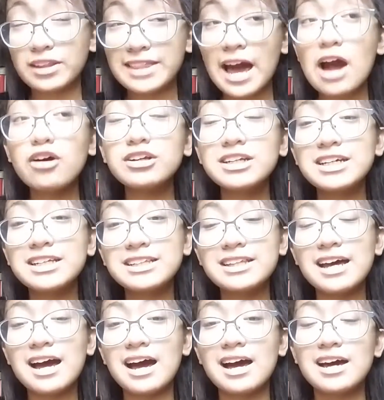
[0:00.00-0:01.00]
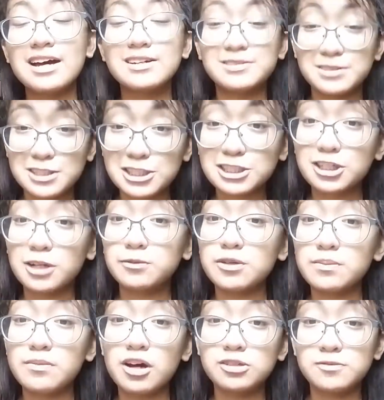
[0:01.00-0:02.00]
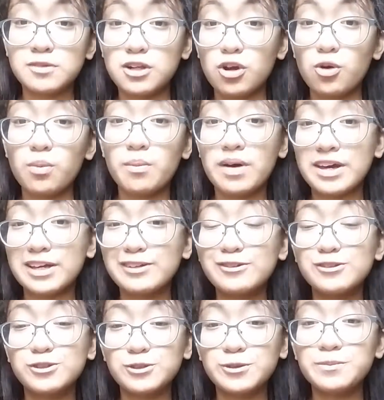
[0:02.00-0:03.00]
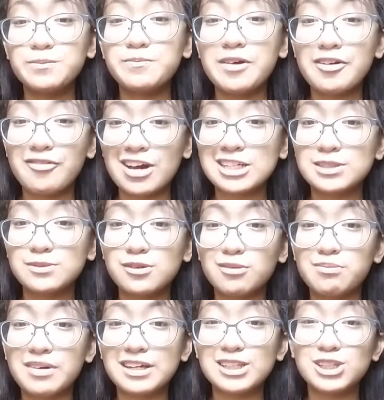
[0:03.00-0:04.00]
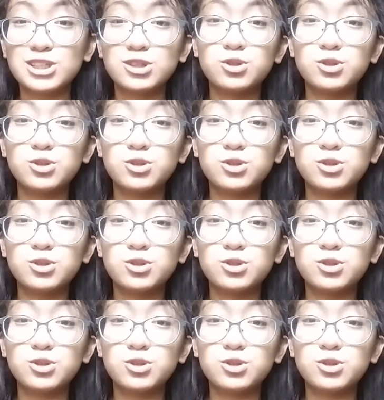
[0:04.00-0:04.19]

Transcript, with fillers: down in the description box below my YouTube, my Facebook, my